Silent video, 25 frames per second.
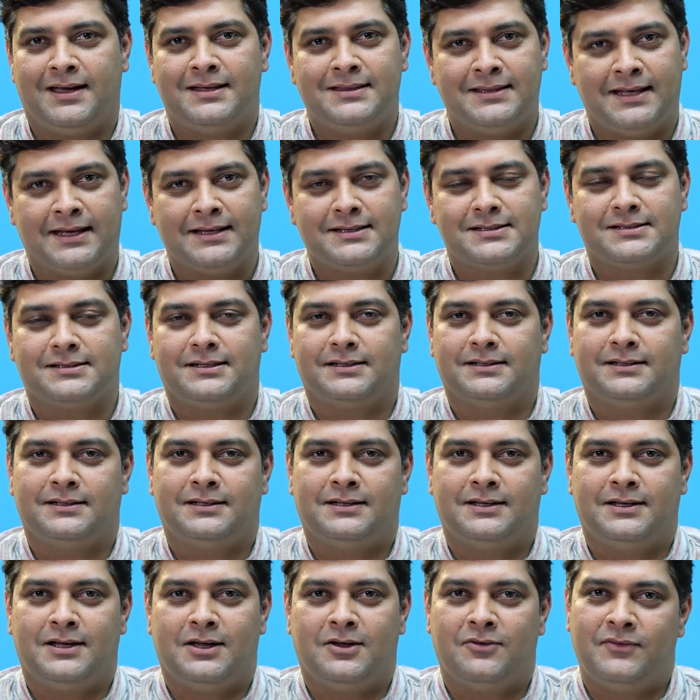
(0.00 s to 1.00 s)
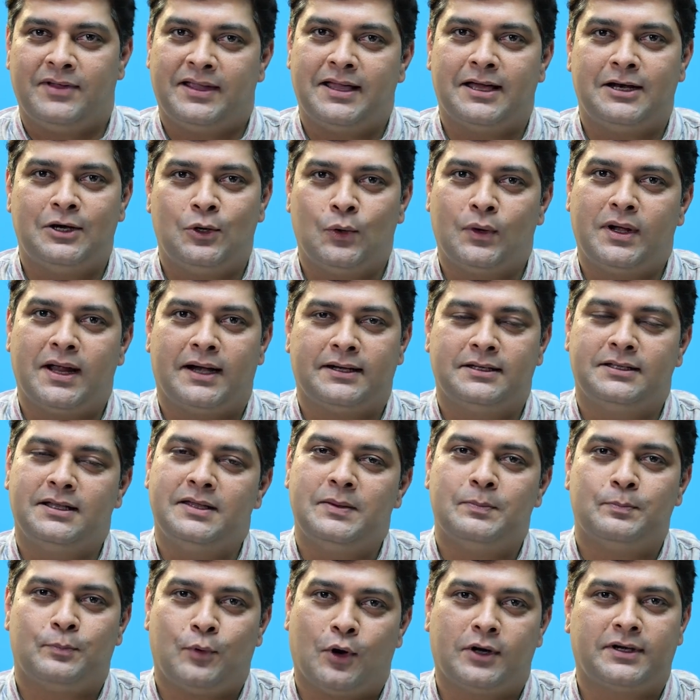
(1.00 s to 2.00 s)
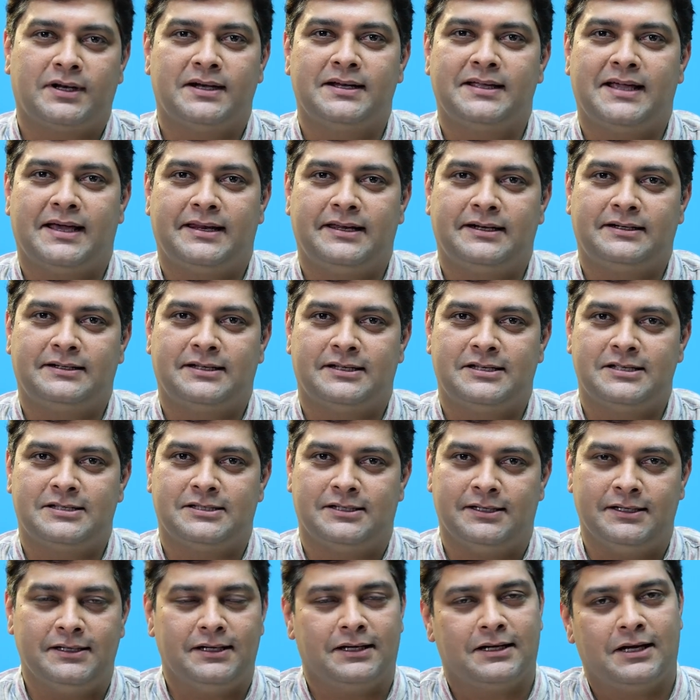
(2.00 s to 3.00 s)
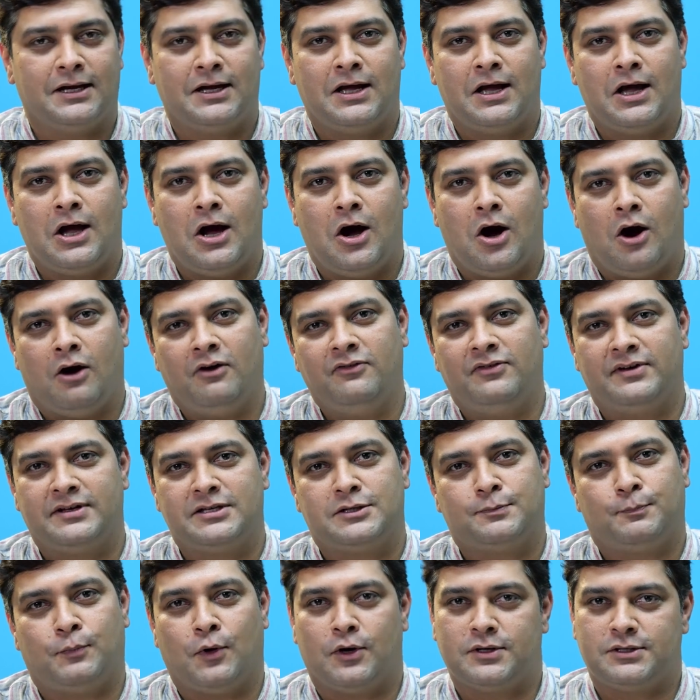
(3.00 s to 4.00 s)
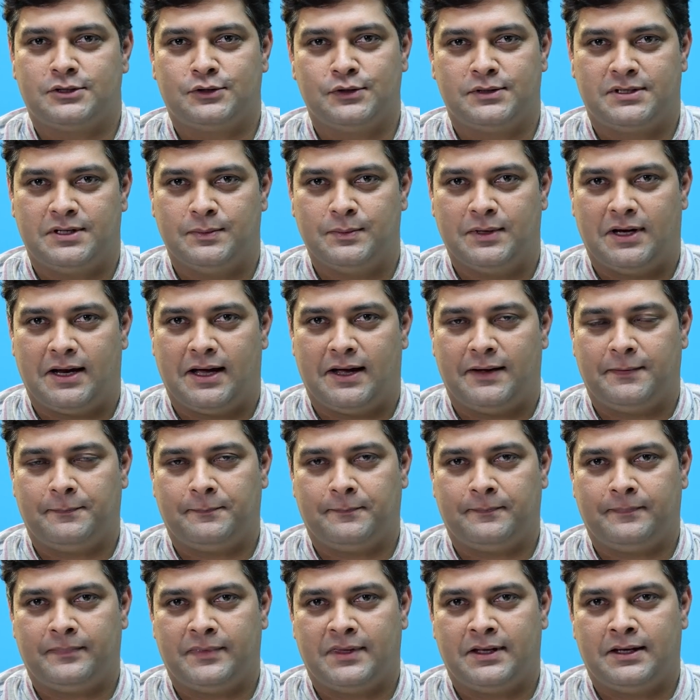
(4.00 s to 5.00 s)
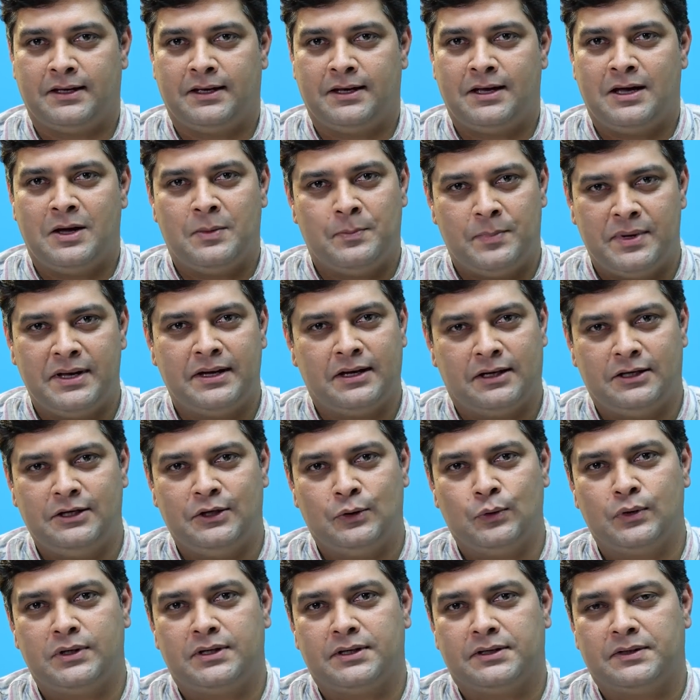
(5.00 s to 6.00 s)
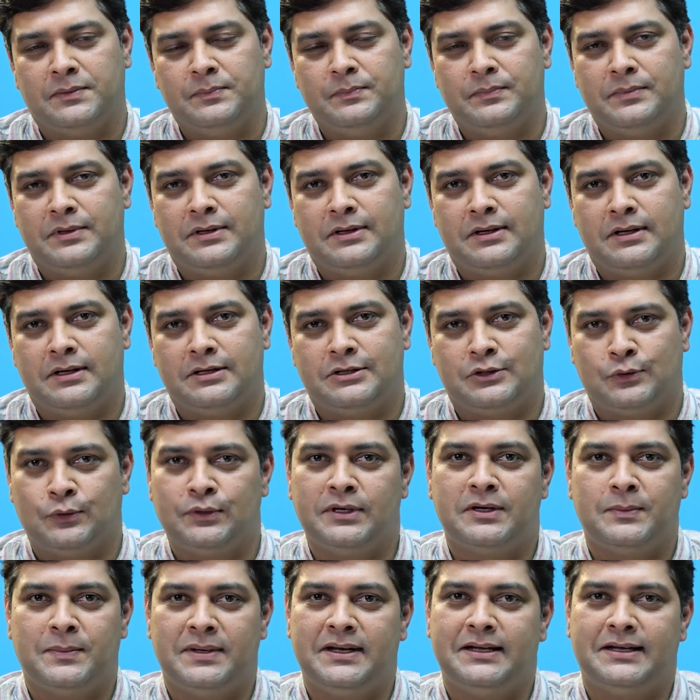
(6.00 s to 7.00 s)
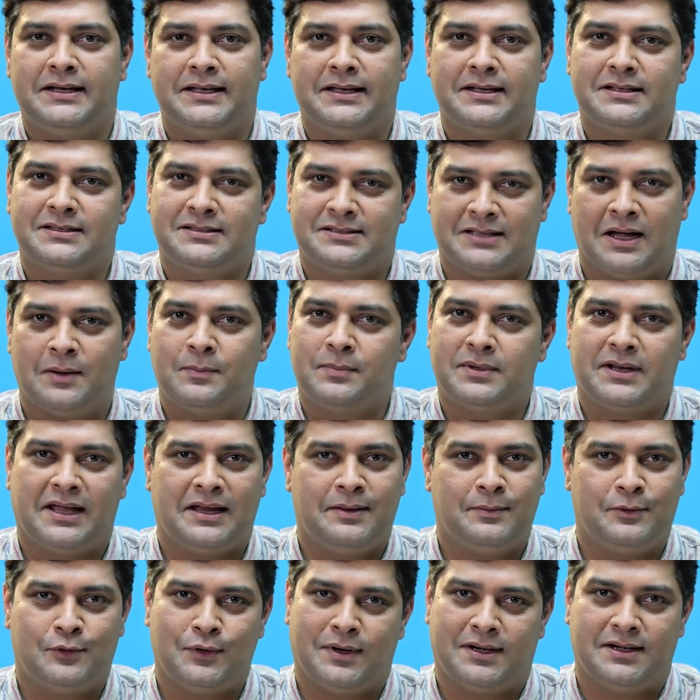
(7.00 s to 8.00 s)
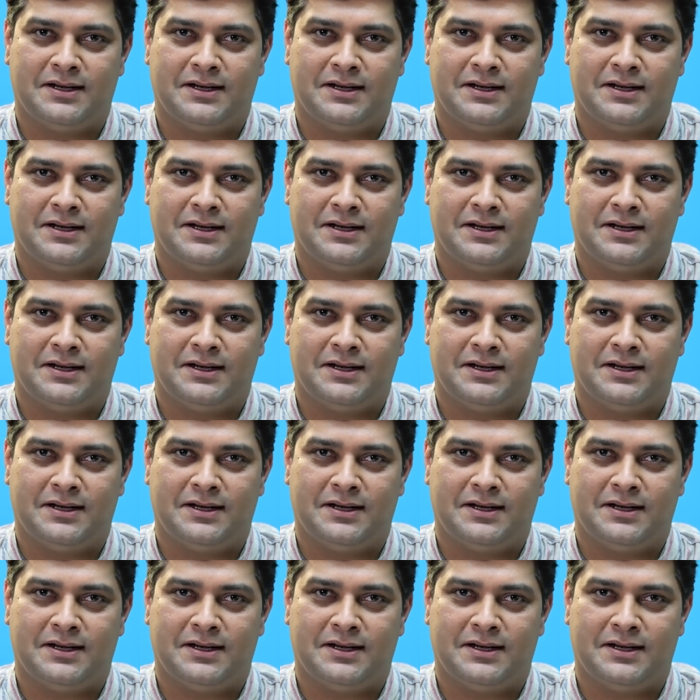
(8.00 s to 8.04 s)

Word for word: Next, we can look at the important characteristic of response to stimuli. Being a new term, student may take some time to